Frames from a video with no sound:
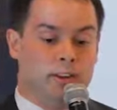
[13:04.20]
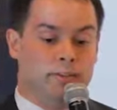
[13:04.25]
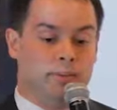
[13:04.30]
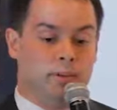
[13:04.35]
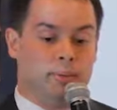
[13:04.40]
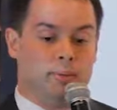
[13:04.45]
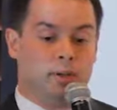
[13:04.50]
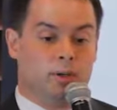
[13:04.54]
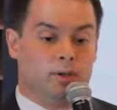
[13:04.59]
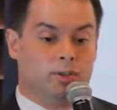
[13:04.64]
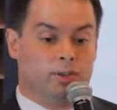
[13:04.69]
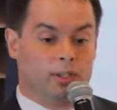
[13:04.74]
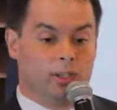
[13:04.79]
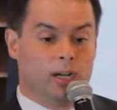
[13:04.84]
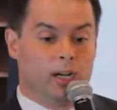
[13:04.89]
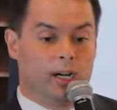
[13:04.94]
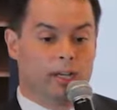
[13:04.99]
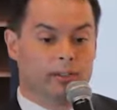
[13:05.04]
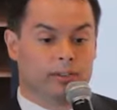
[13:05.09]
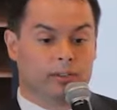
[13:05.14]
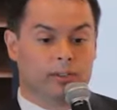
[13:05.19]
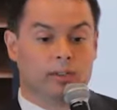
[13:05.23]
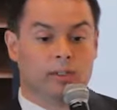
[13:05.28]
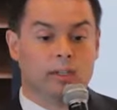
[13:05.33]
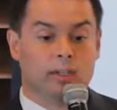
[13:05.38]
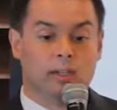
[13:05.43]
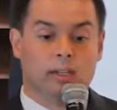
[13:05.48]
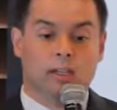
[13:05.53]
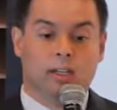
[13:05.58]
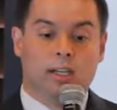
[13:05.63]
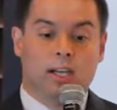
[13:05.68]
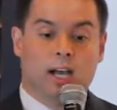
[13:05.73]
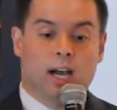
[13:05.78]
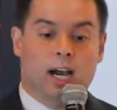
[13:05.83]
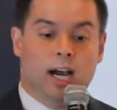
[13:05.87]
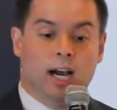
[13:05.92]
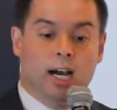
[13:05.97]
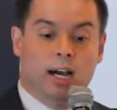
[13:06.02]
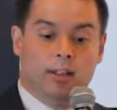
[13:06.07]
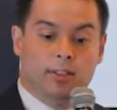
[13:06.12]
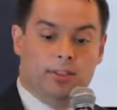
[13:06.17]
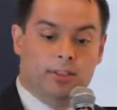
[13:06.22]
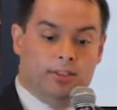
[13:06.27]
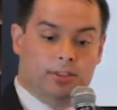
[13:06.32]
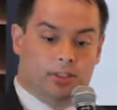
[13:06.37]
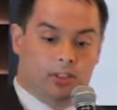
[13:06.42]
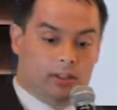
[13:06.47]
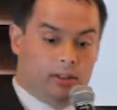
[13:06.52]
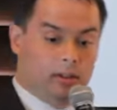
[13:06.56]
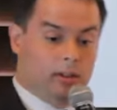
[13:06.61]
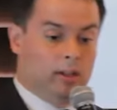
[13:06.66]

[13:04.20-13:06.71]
have their pros and cons. This